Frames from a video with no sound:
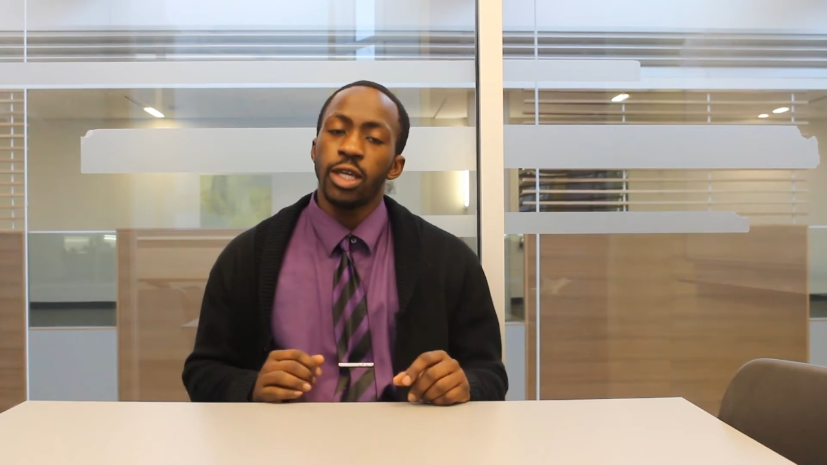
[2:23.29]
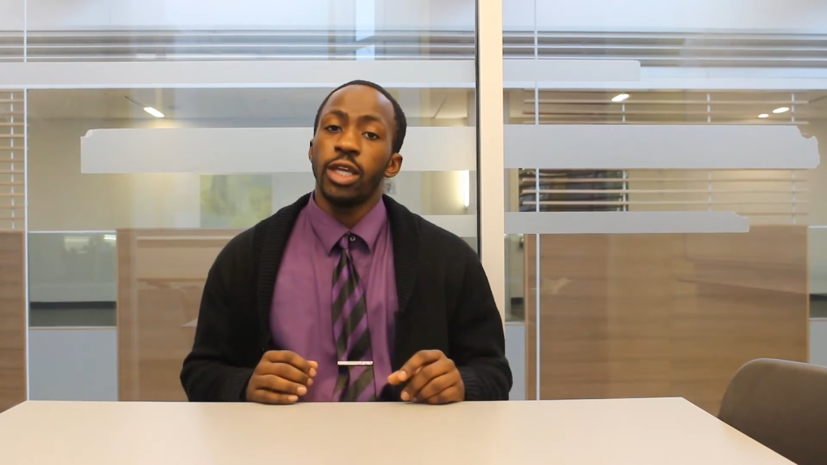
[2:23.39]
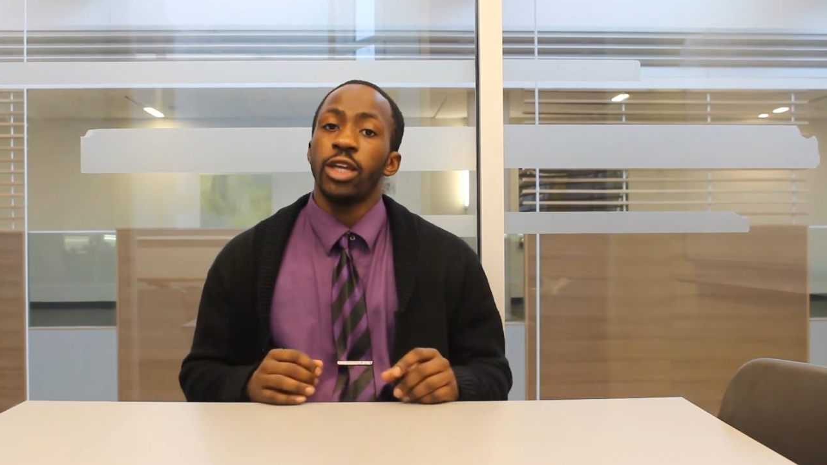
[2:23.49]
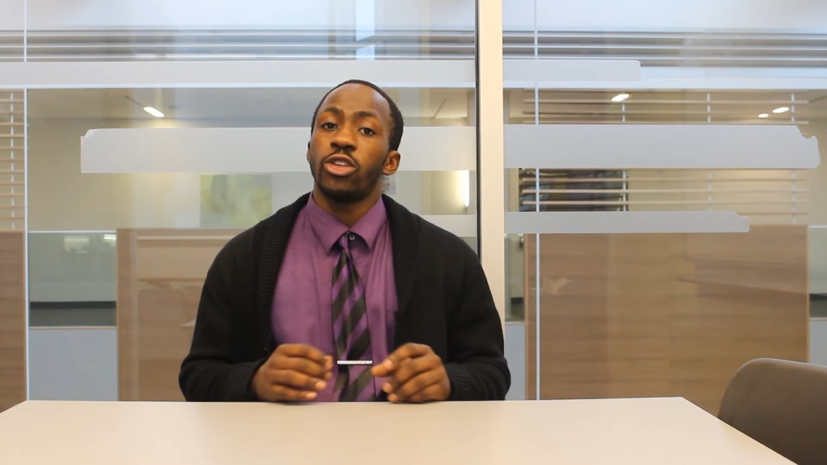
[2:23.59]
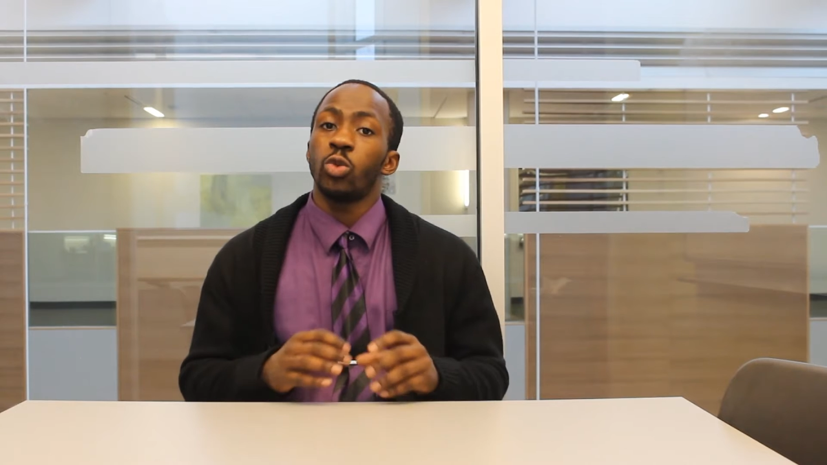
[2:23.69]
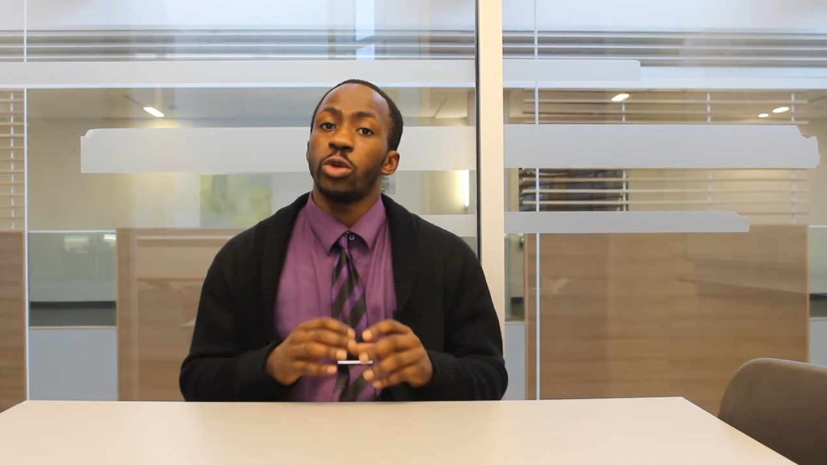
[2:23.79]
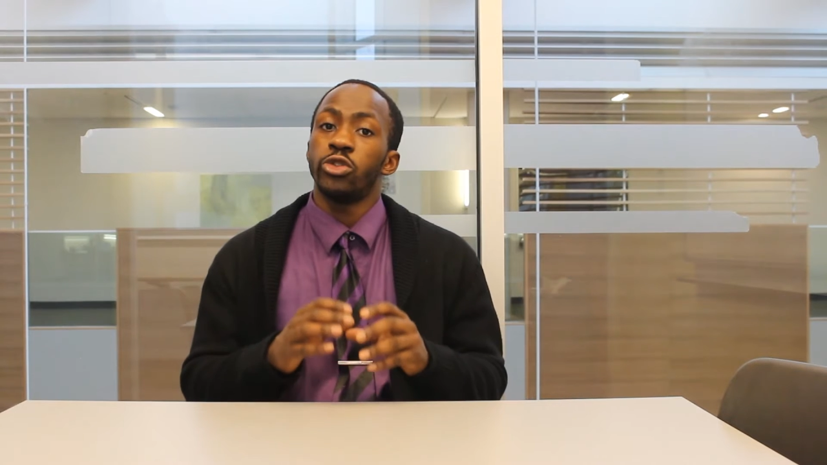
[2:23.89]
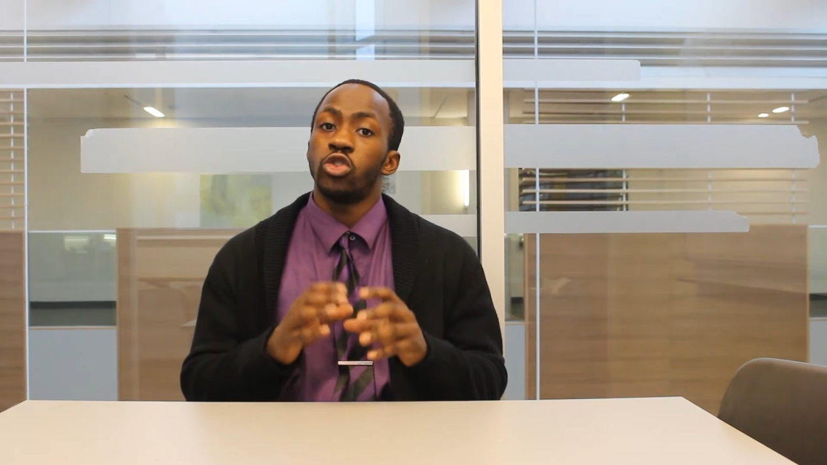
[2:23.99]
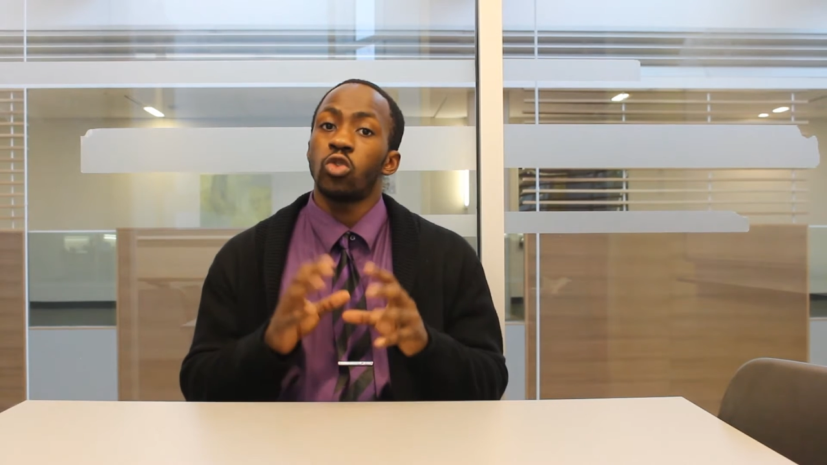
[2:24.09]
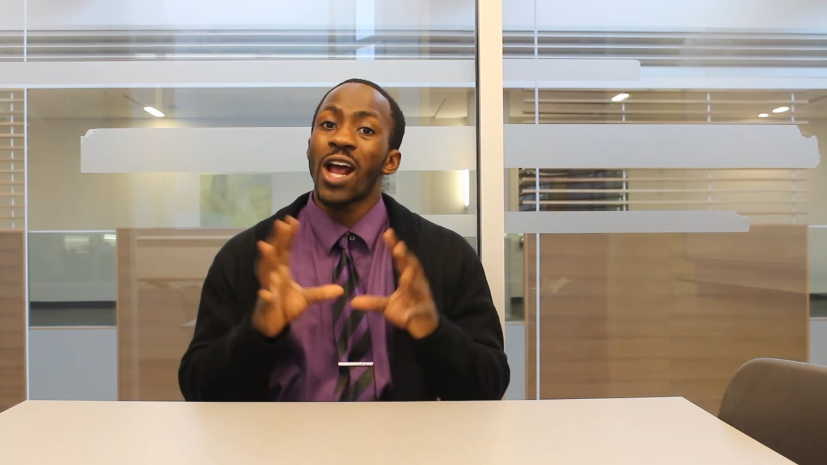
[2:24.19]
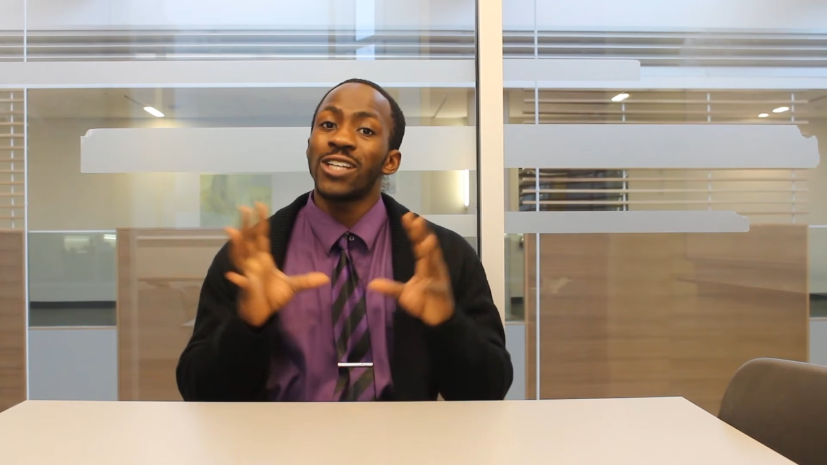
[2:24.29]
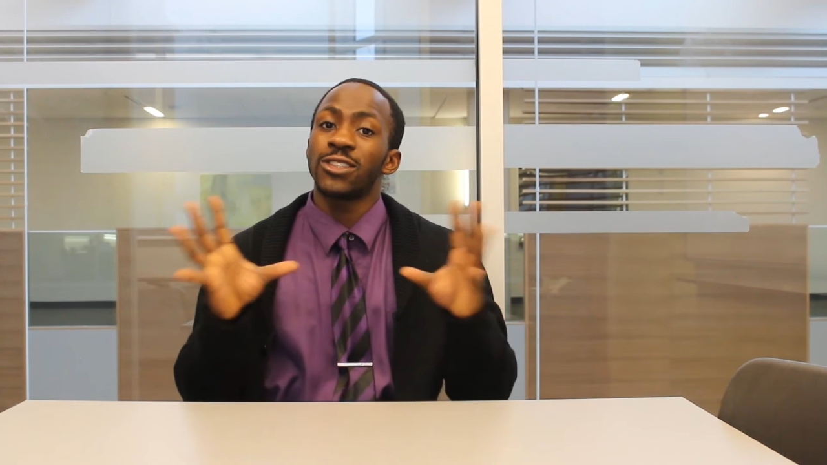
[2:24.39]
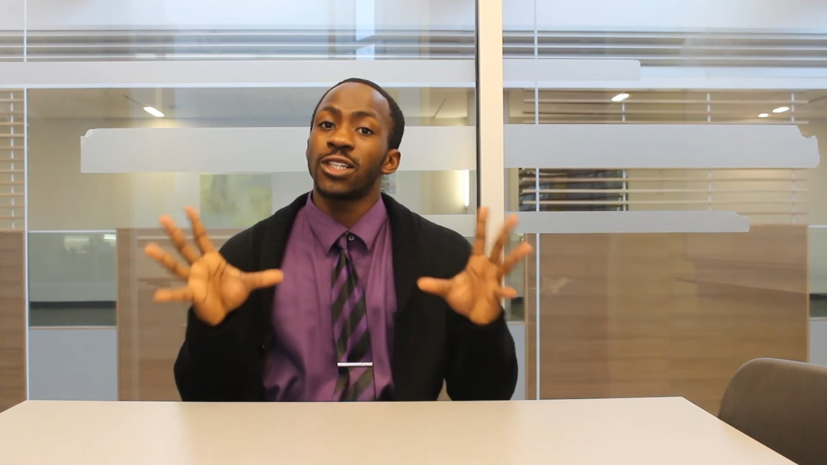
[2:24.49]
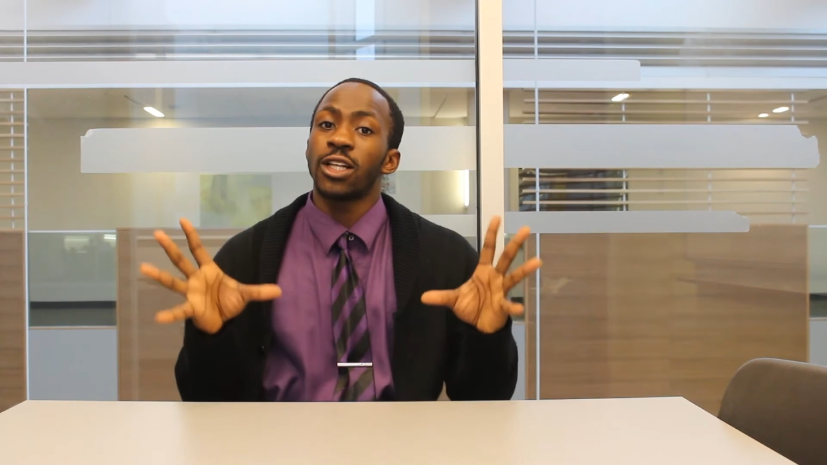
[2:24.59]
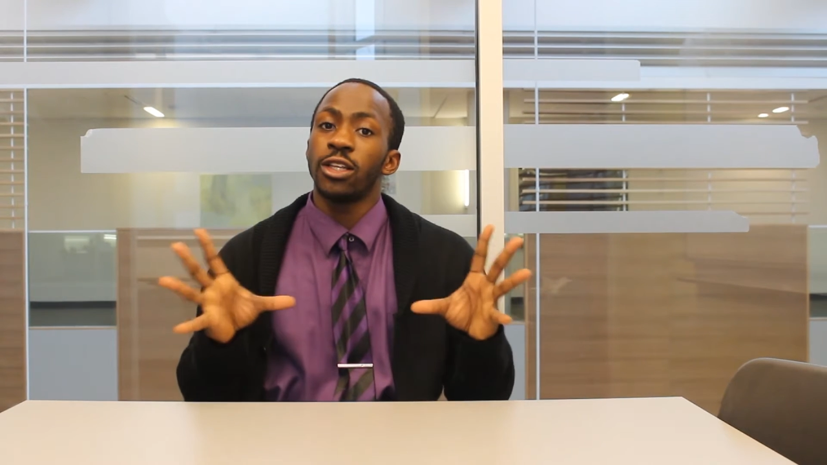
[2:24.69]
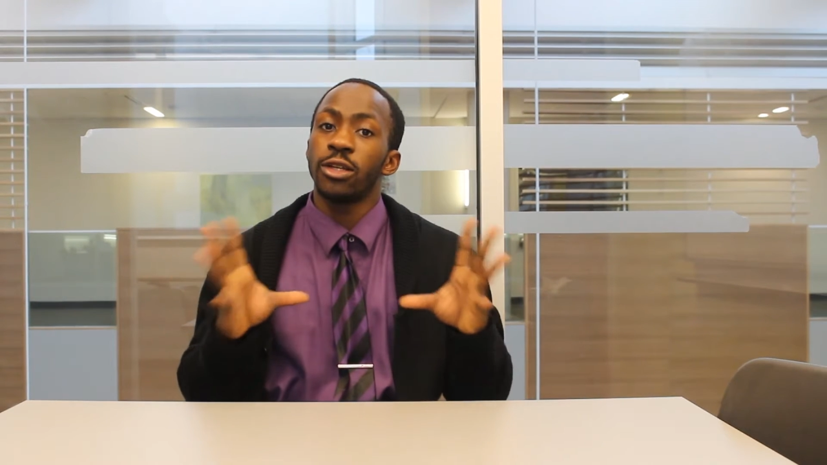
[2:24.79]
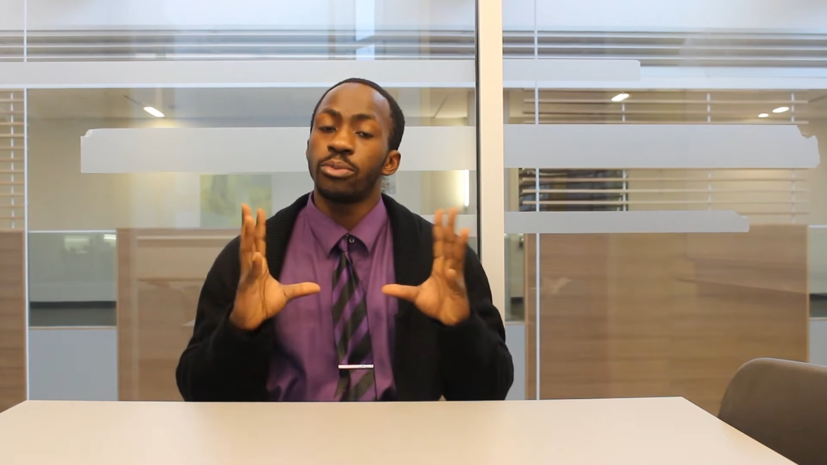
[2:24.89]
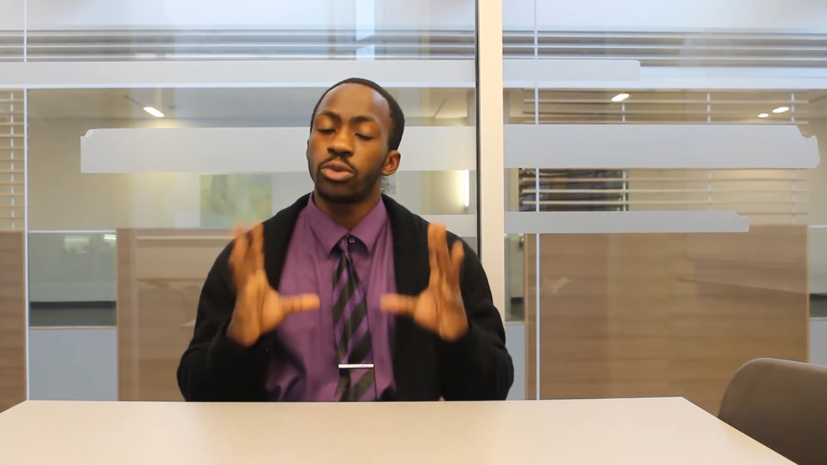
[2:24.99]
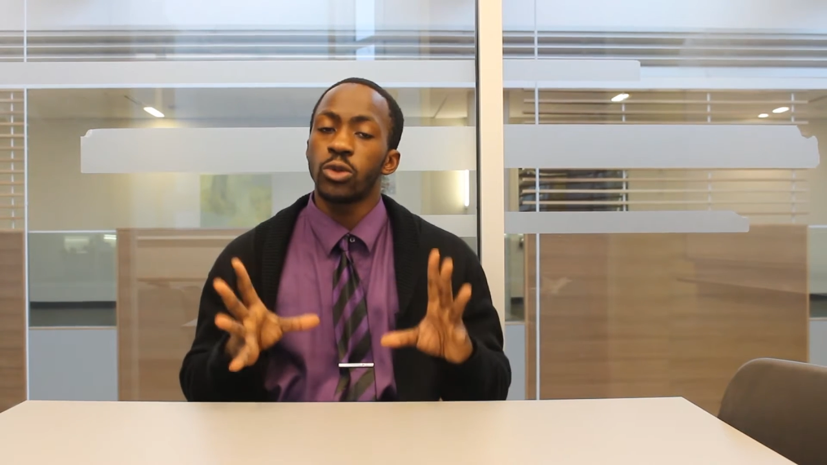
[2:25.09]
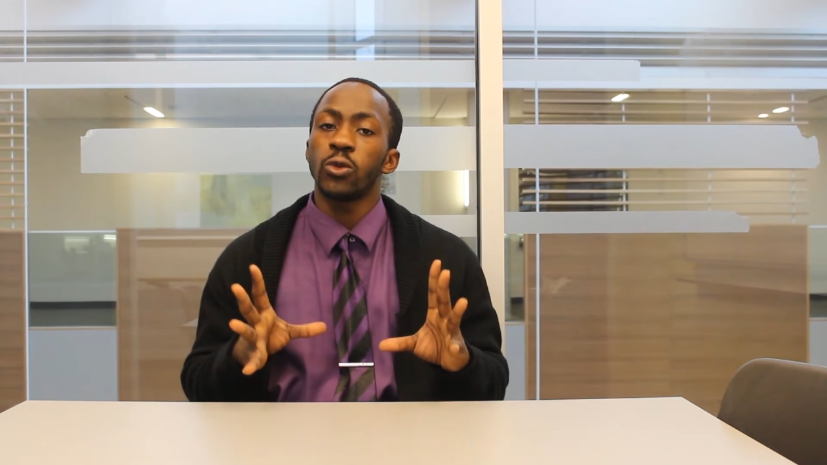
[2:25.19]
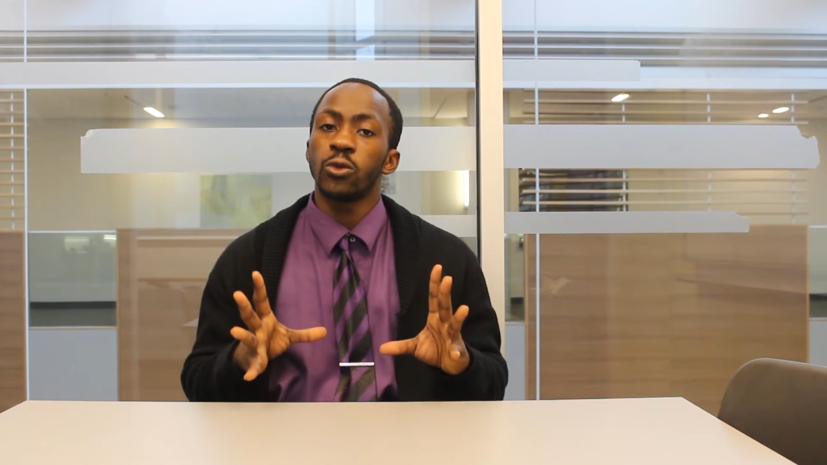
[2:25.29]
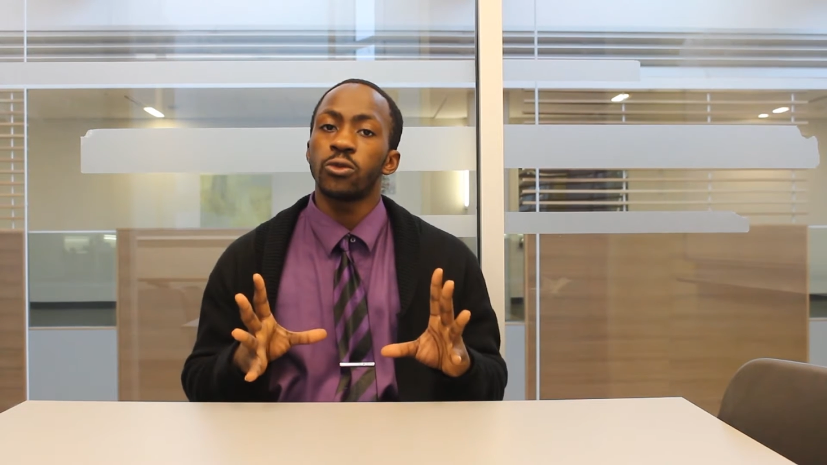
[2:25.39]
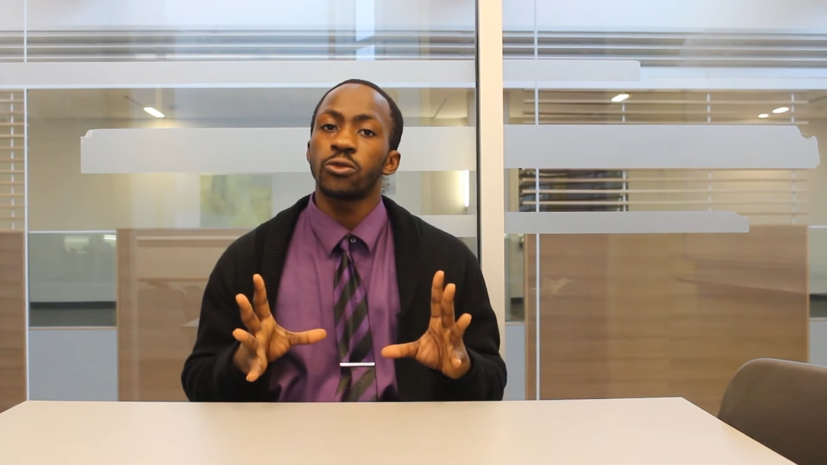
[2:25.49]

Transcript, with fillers: it will drastically improve